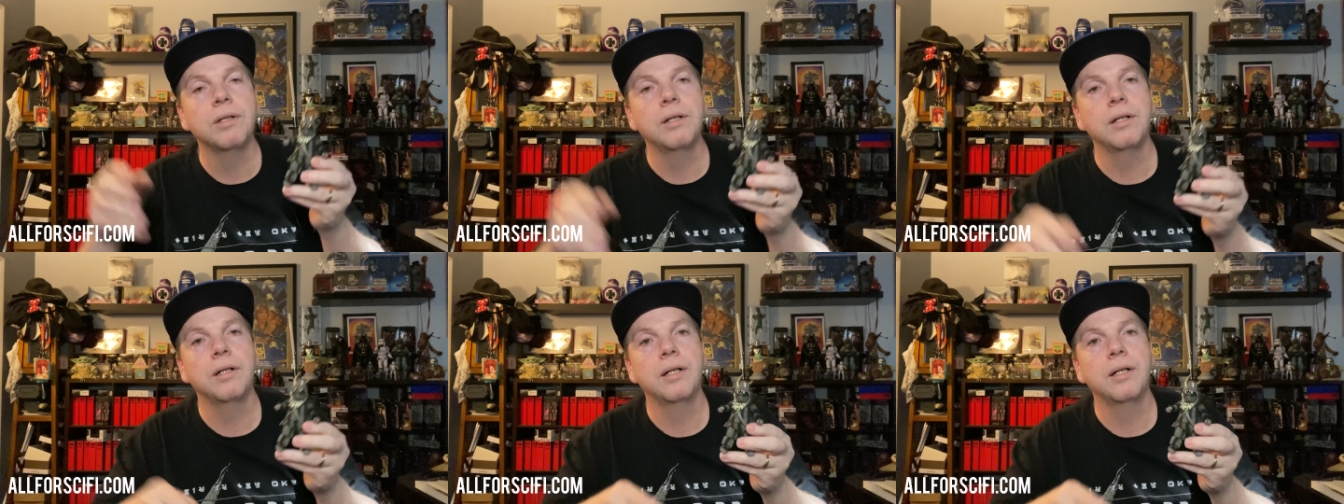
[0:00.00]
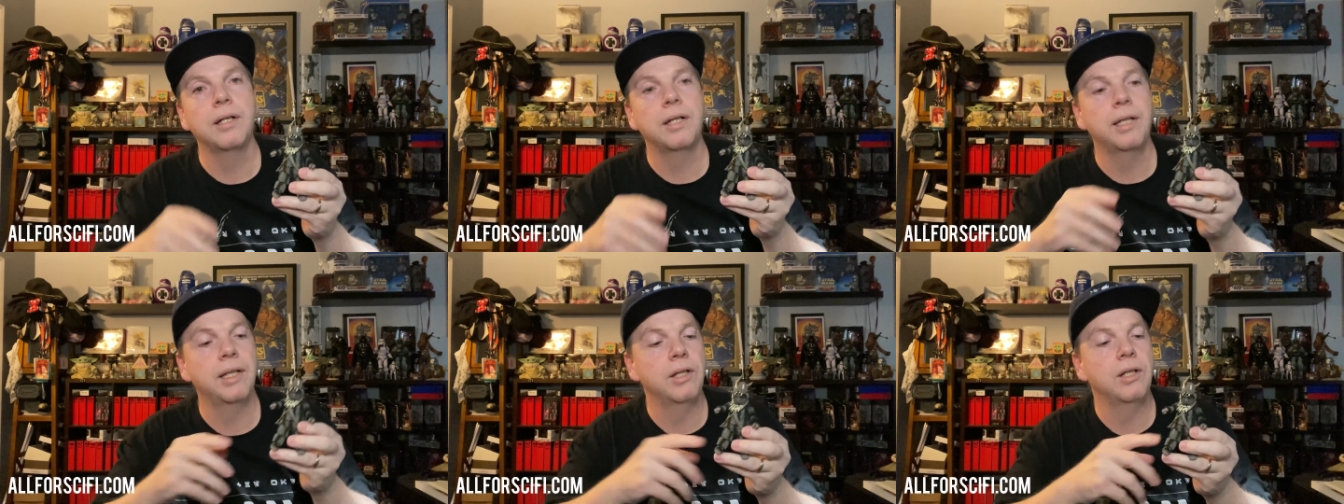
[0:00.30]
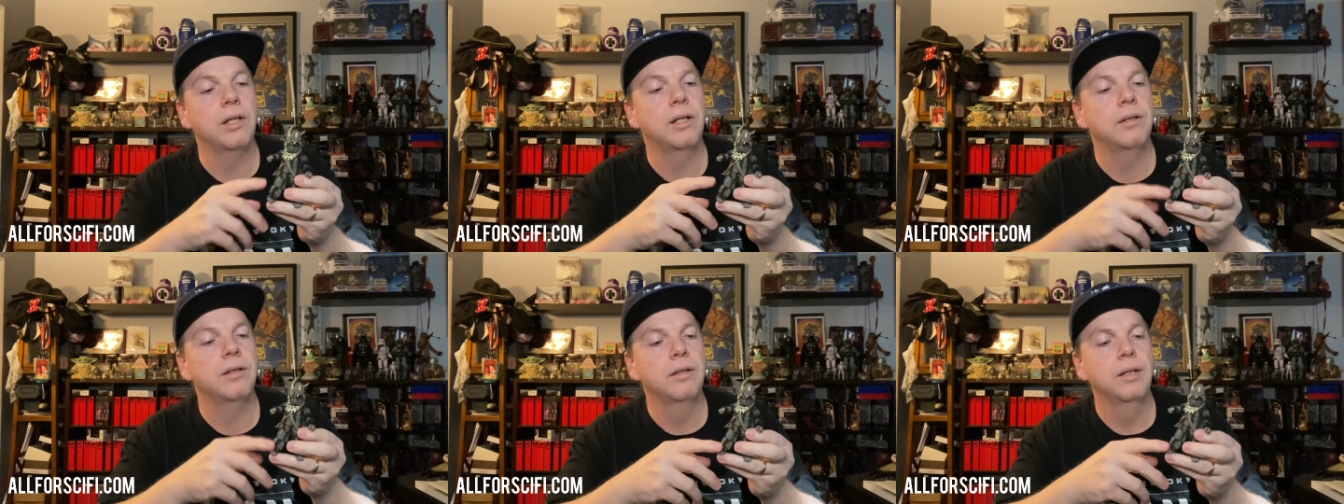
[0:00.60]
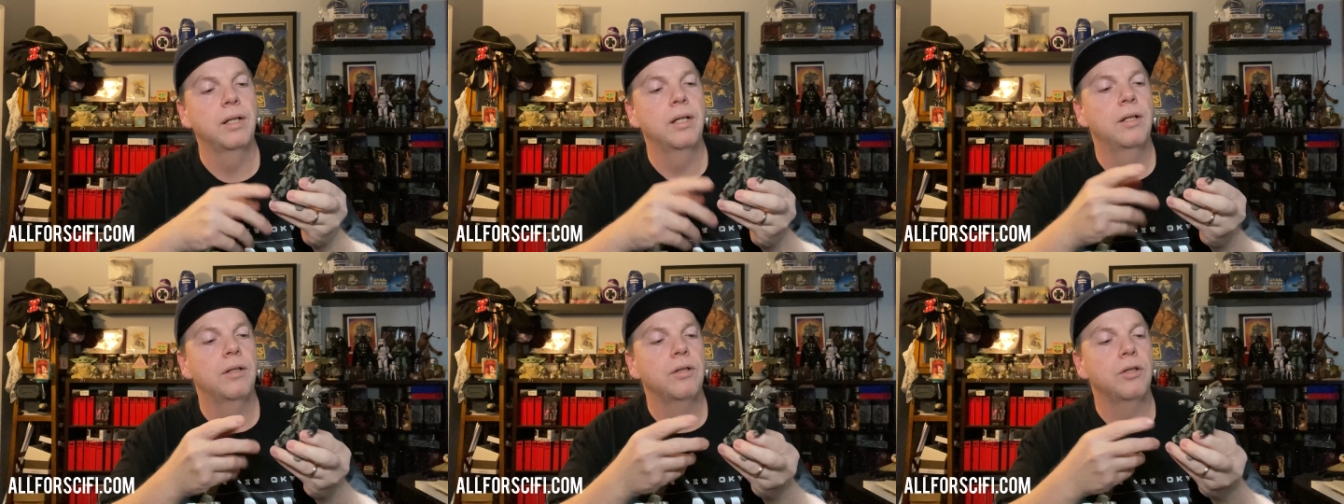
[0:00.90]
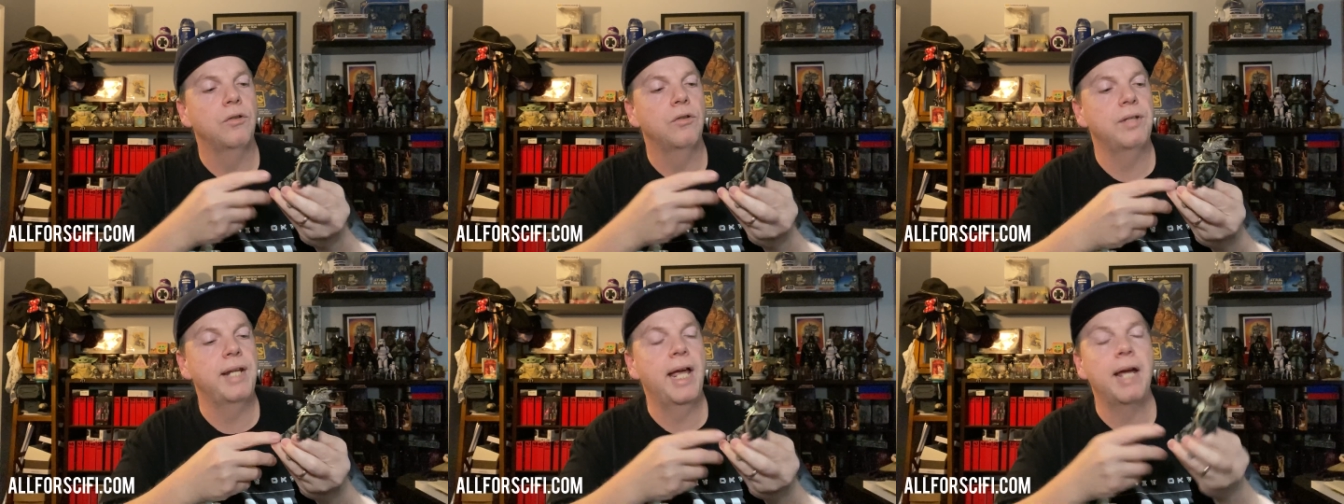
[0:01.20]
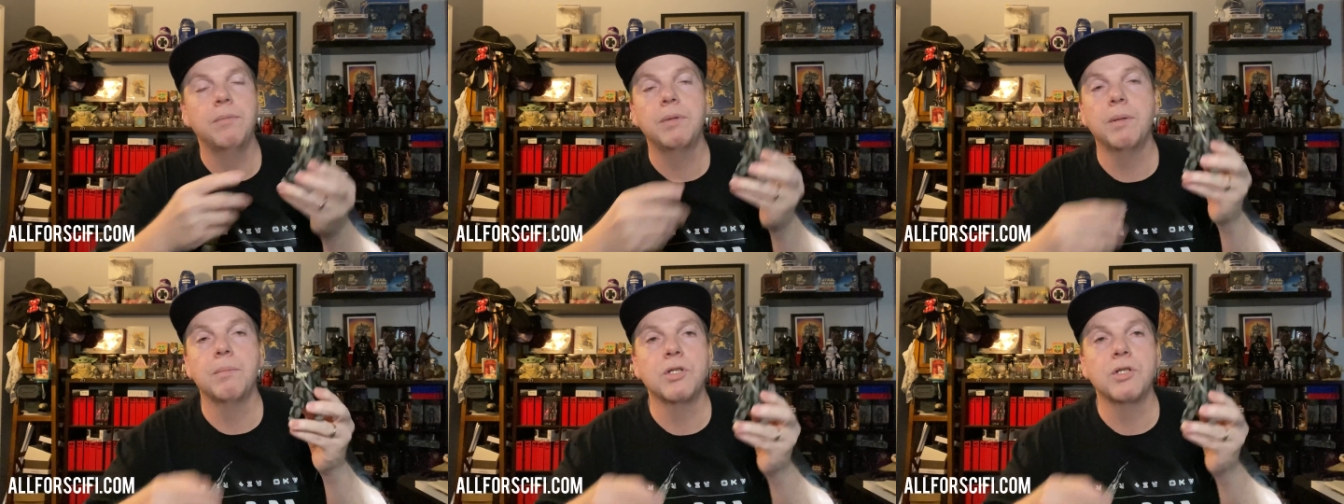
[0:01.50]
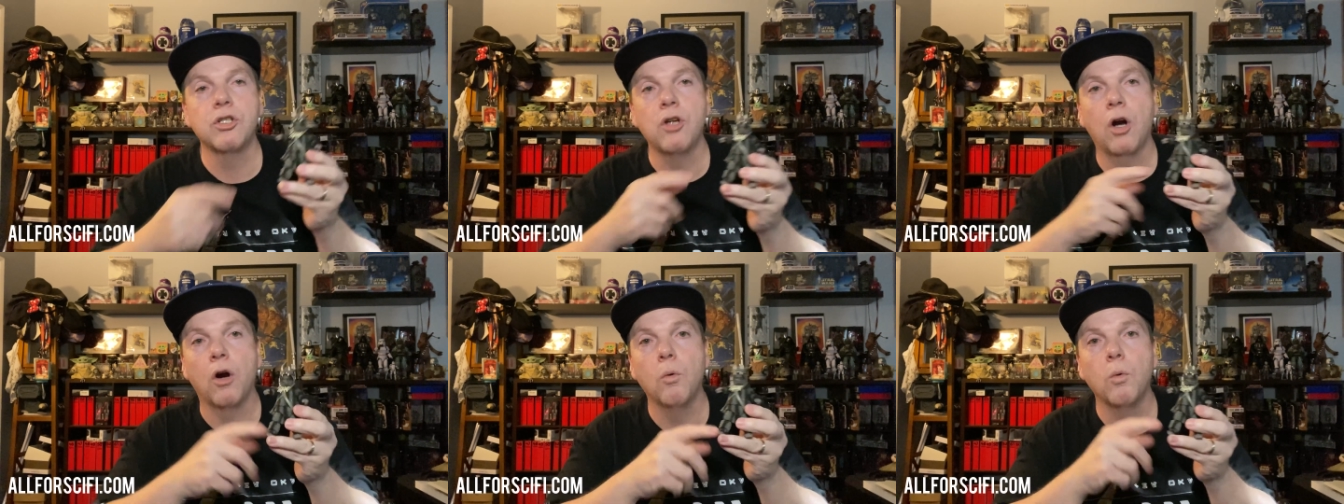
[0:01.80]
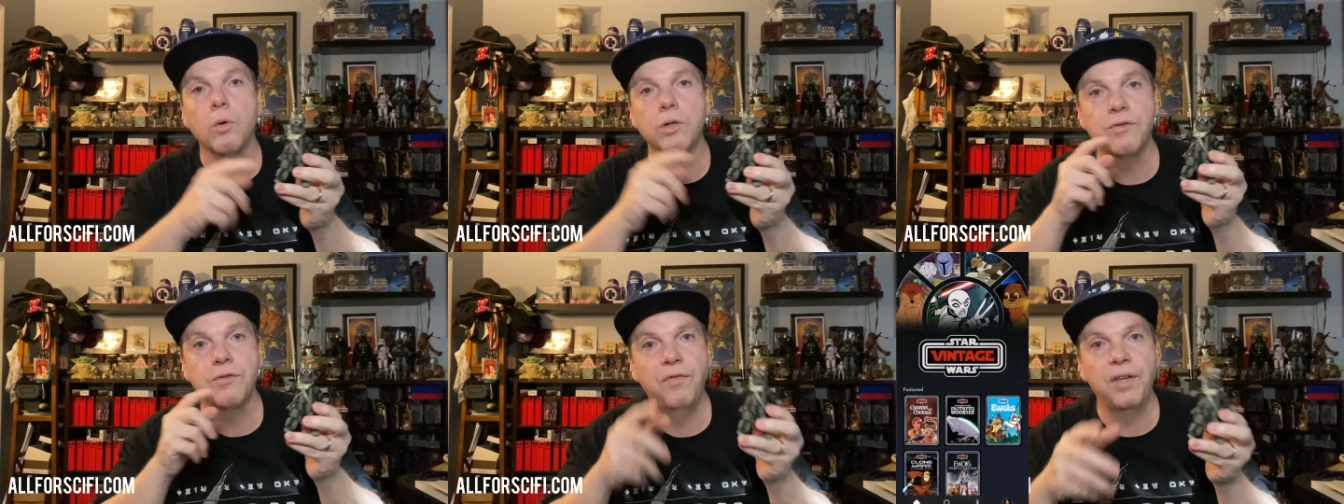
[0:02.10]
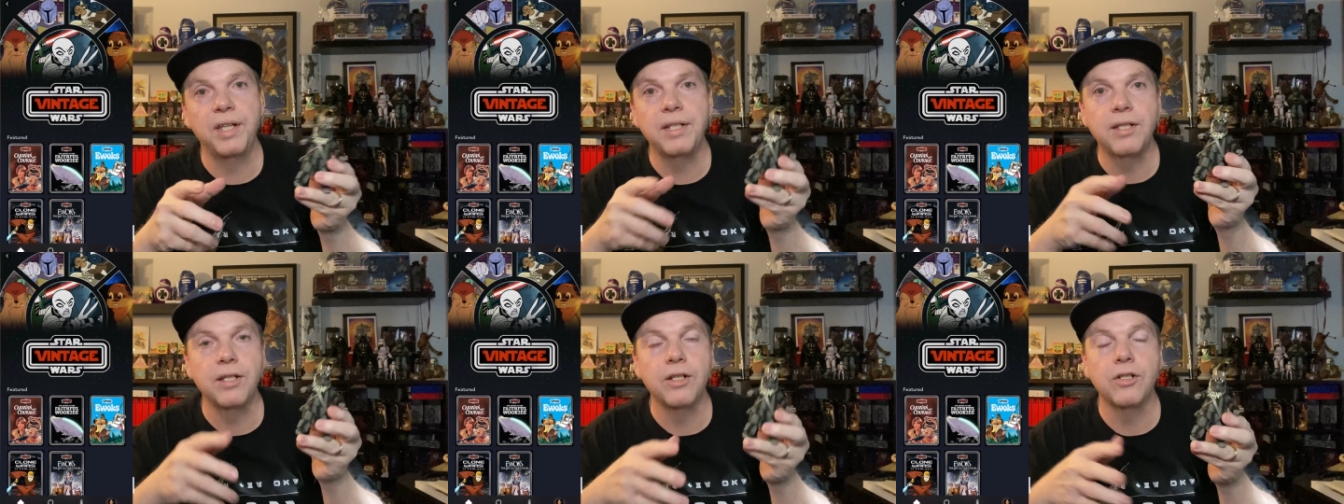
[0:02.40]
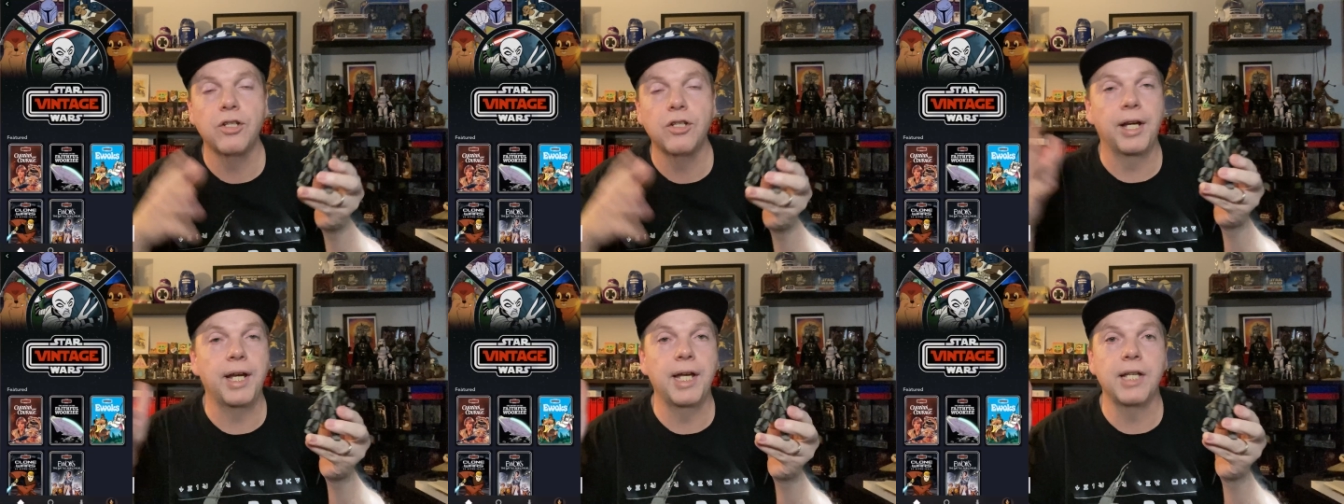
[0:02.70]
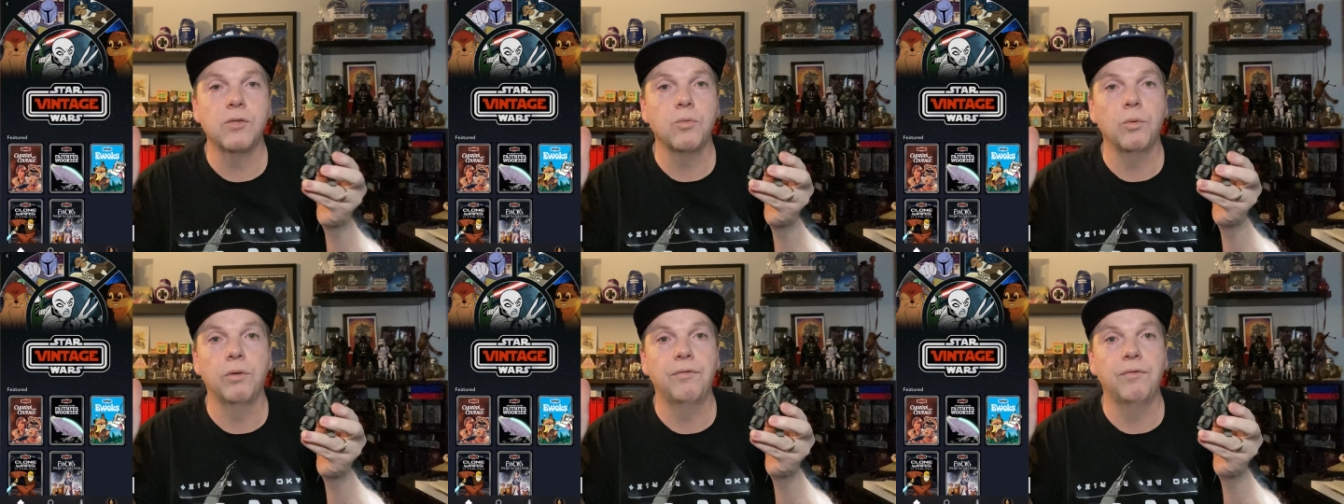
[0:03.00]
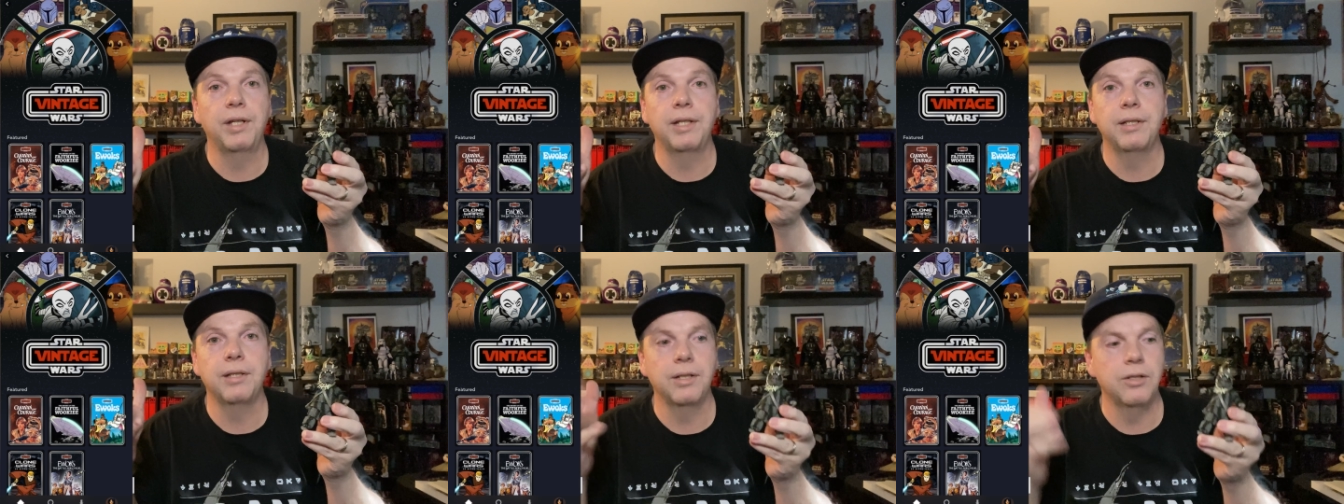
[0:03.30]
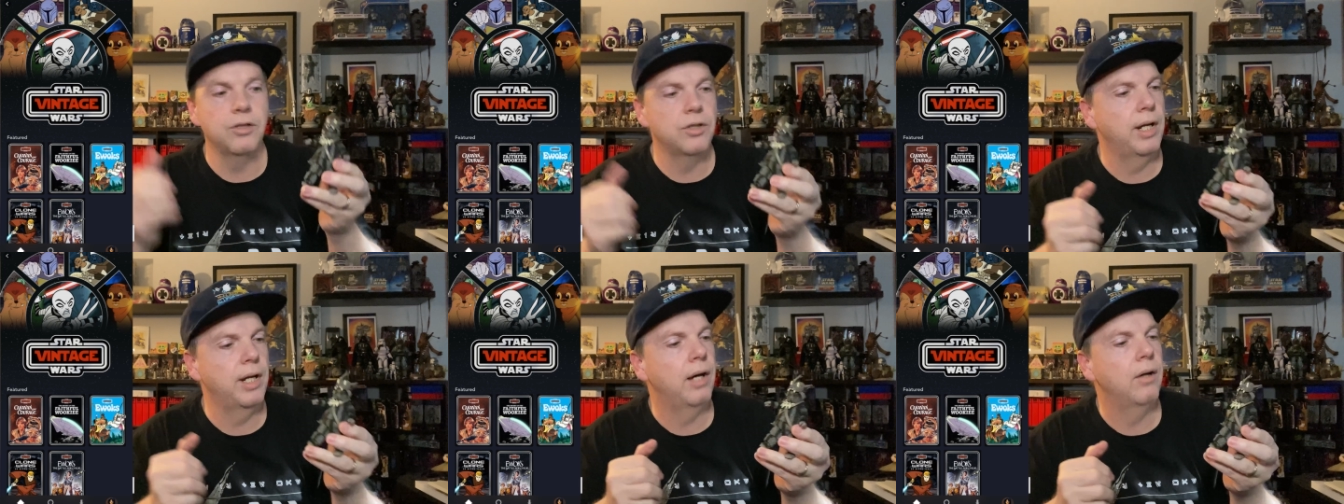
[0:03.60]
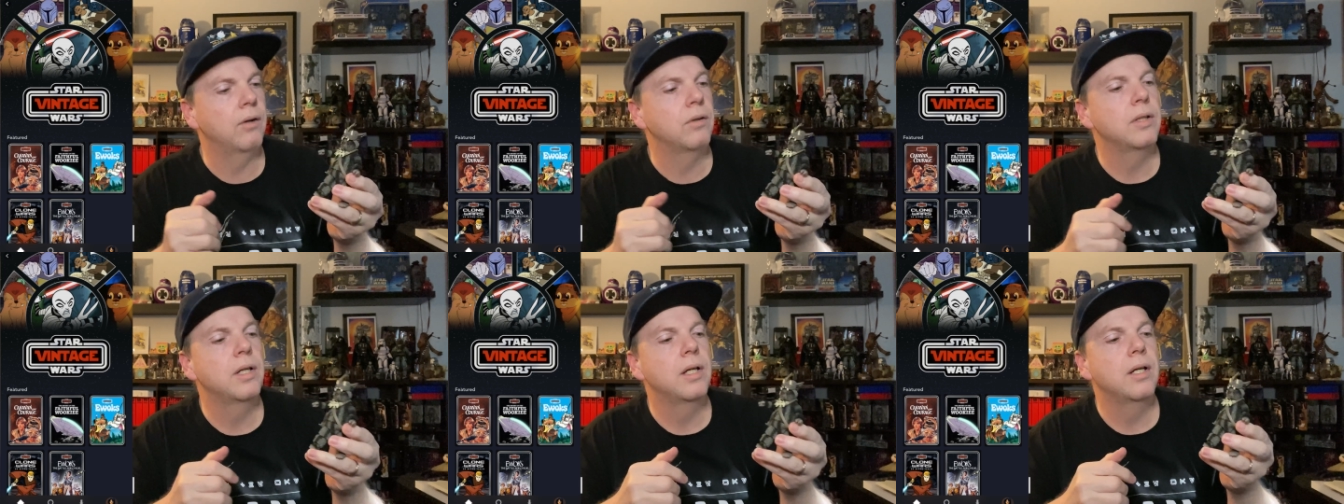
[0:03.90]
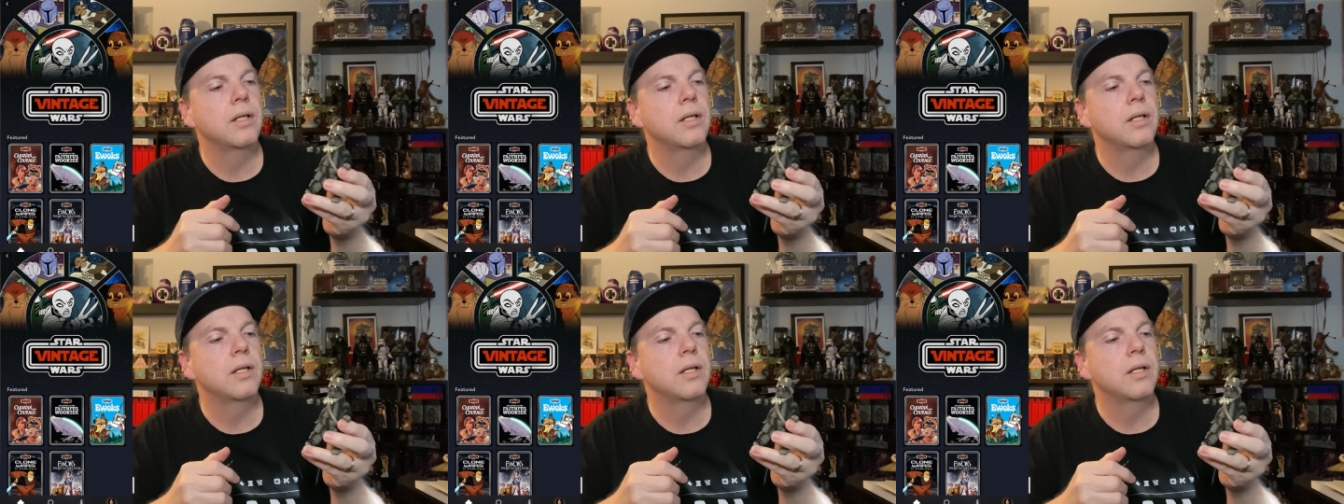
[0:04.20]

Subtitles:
And you named them Star Wars Vintage. I guess we're vintage now.